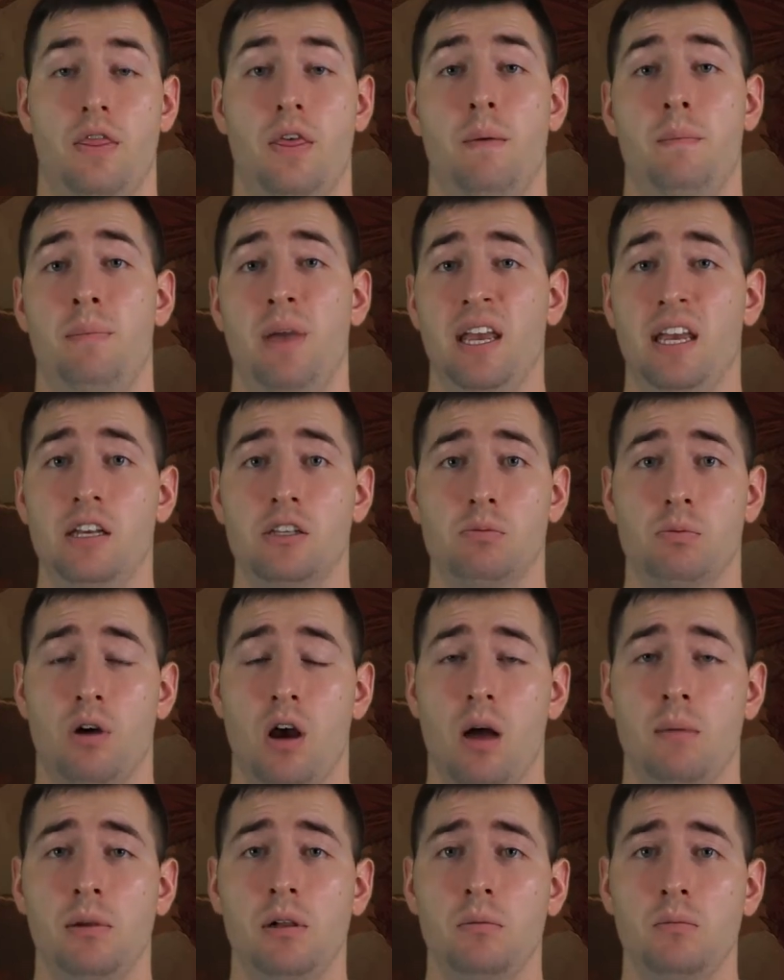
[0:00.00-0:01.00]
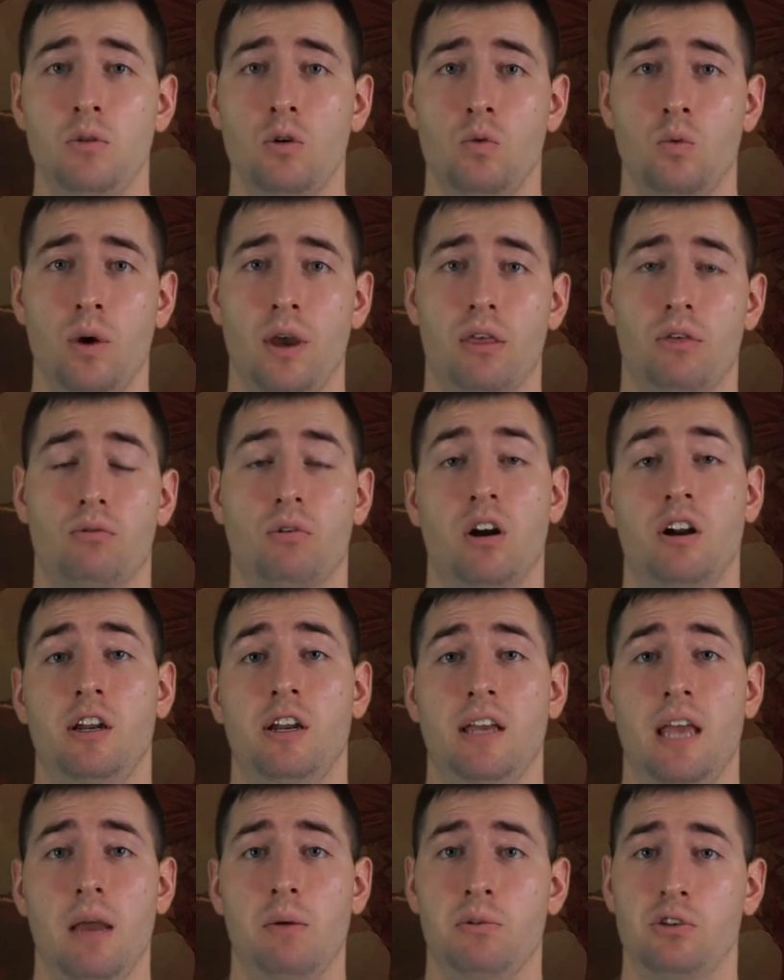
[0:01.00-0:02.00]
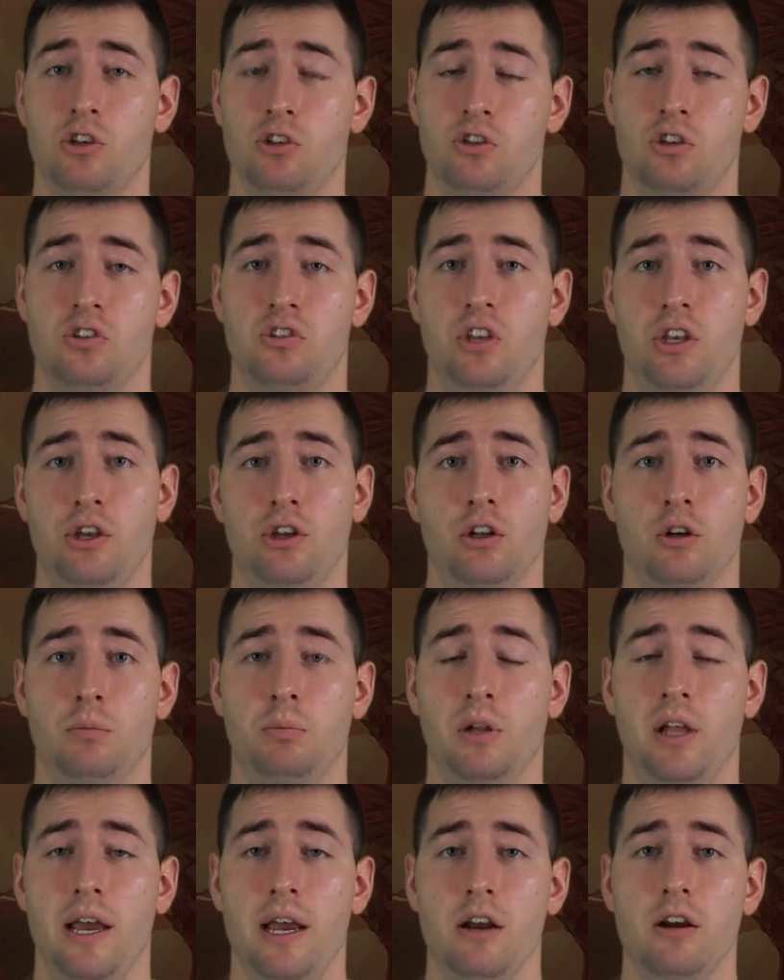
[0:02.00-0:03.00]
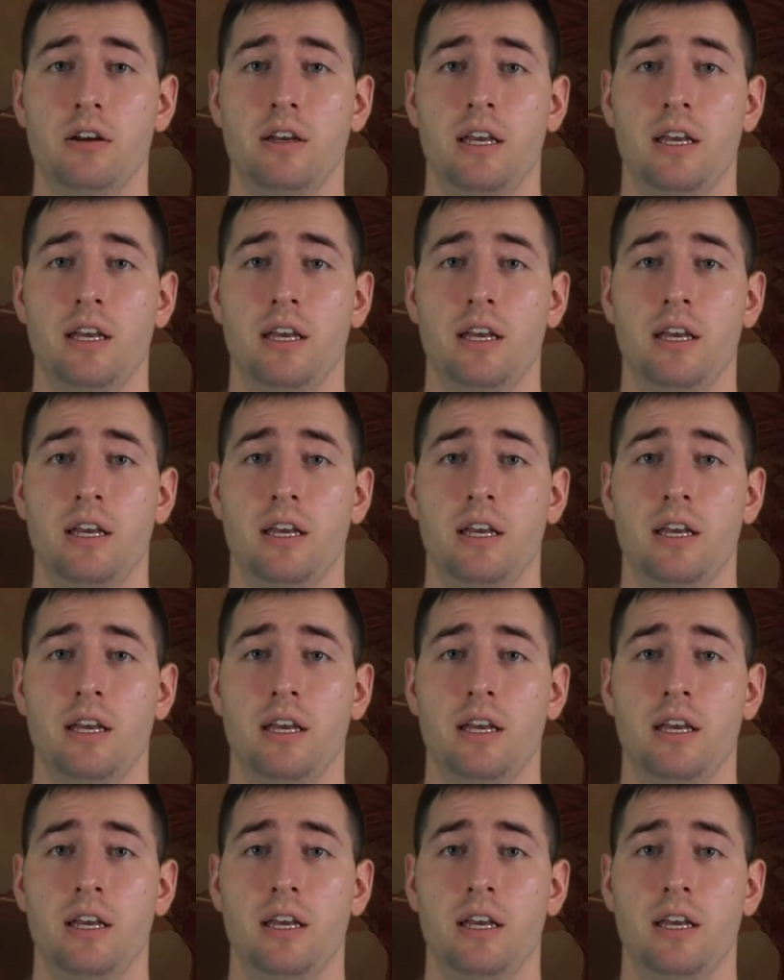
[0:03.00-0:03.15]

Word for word: The biggest problem with running a game with just a singular player